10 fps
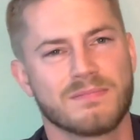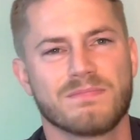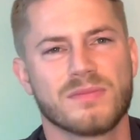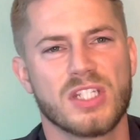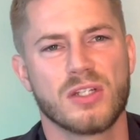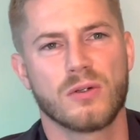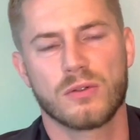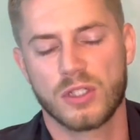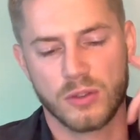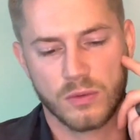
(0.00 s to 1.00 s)
year or
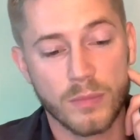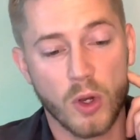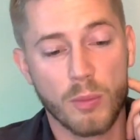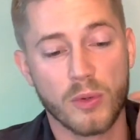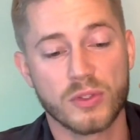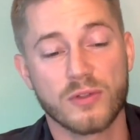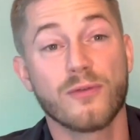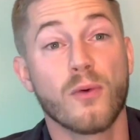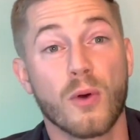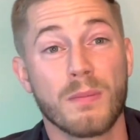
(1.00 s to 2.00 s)
two. Almost
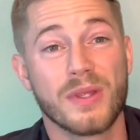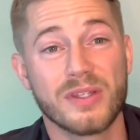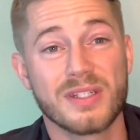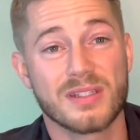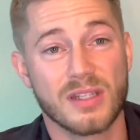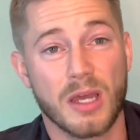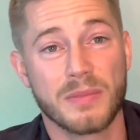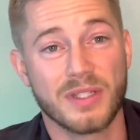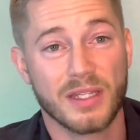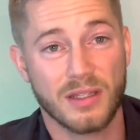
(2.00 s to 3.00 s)
4 million
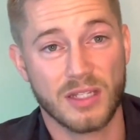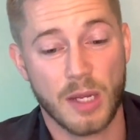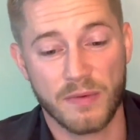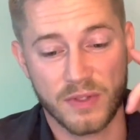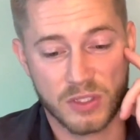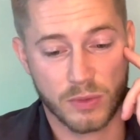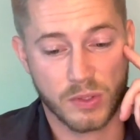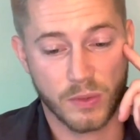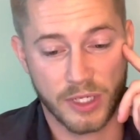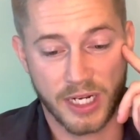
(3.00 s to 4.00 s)
subs at the time of this
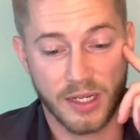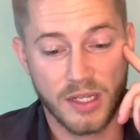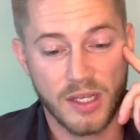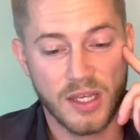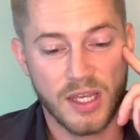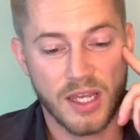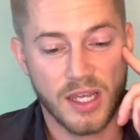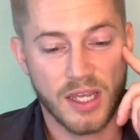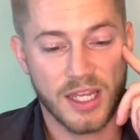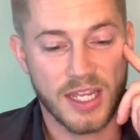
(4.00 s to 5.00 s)
recording.
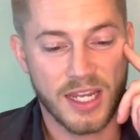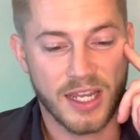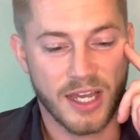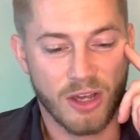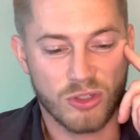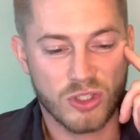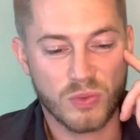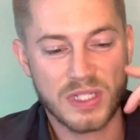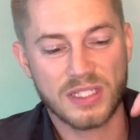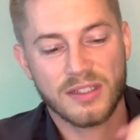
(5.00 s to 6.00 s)
He just
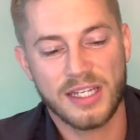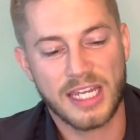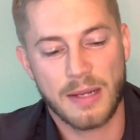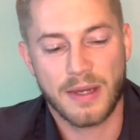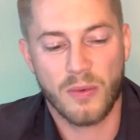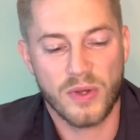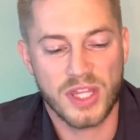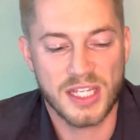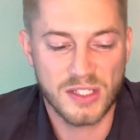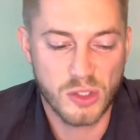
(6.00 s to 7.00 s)
recently came out
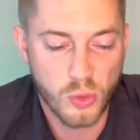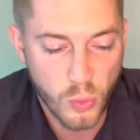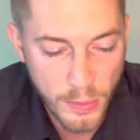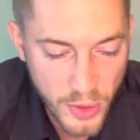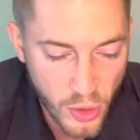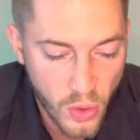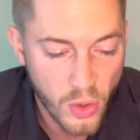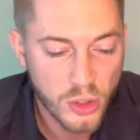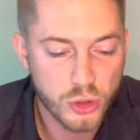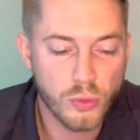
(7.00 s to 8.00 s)
with his
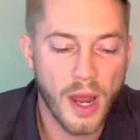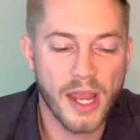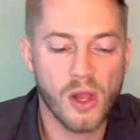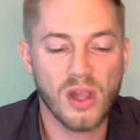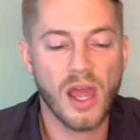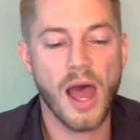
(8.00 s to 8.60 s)
criminal trial